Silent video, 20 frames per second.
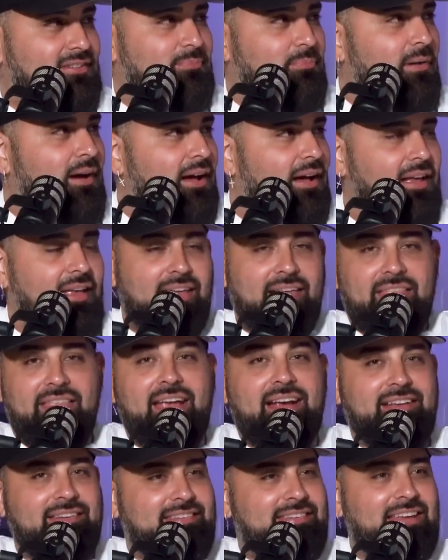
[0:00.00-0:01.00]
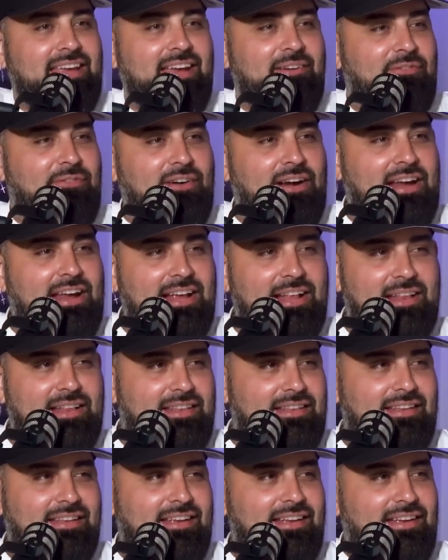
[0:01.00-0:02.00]
spot. Mm-hmm. They could say
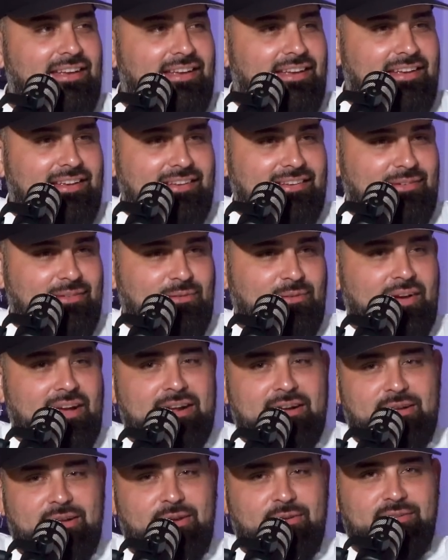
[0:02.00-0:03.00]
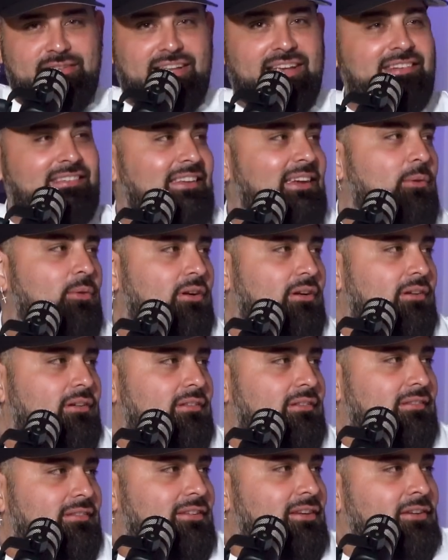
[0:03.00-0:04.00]
freaking, I don't know, Disney World.
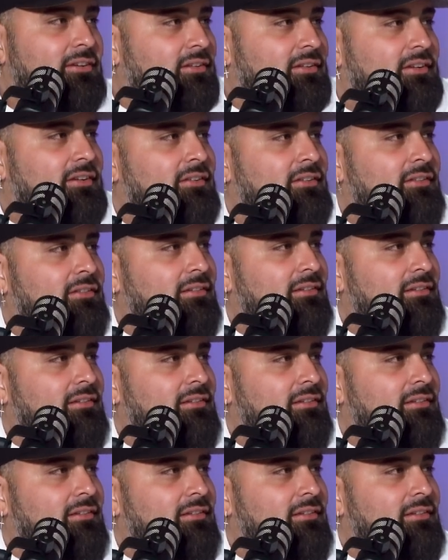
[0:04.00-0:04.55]
You don't know.